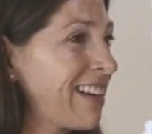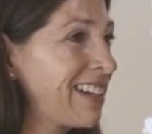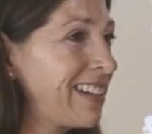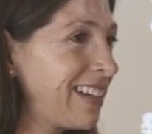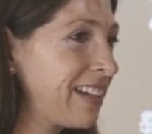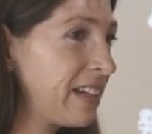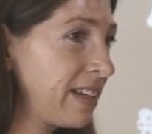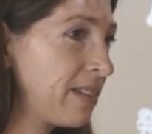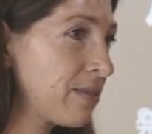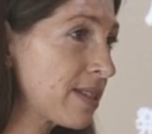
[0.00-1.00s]
and
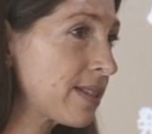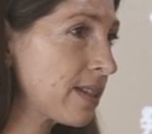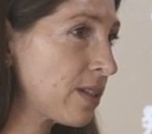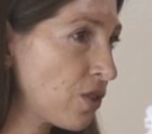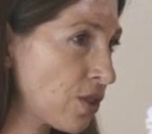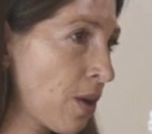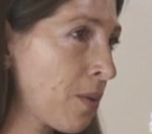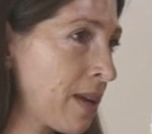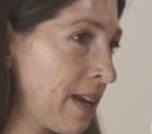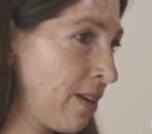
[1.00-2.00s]
it was
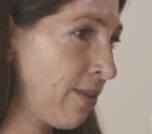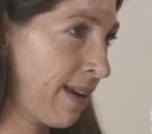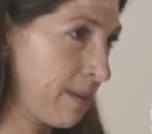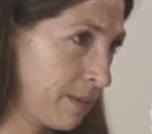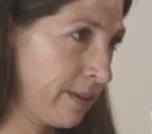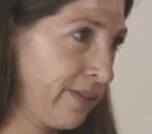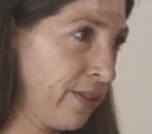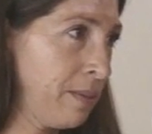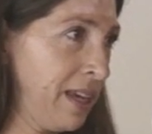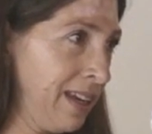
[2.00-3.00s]
so incredible
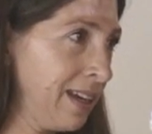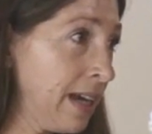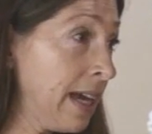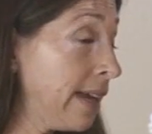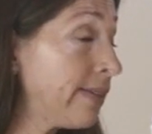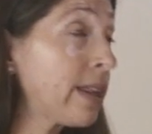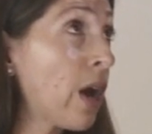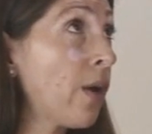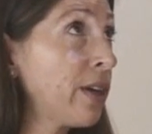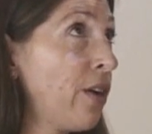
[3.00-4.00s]
for me, even
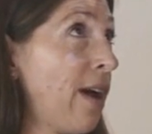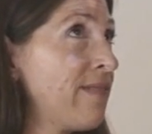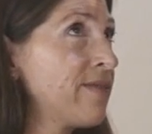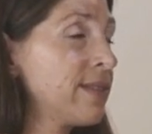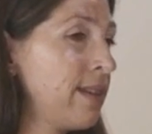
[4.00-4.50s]
though, you know, I've,